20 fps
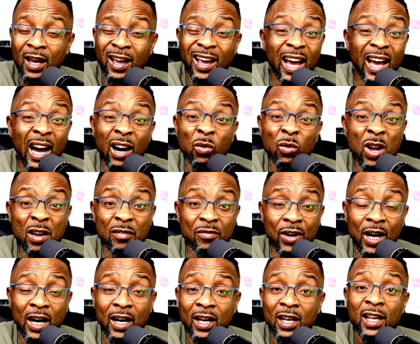
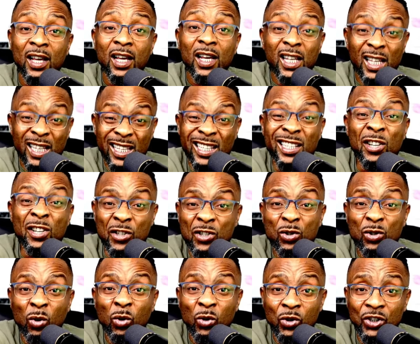However, he
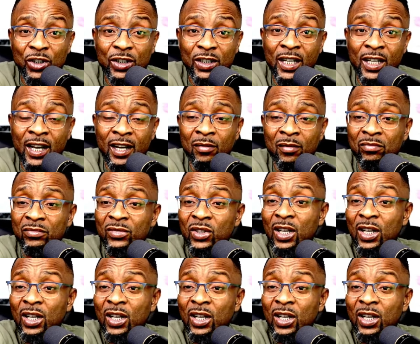told them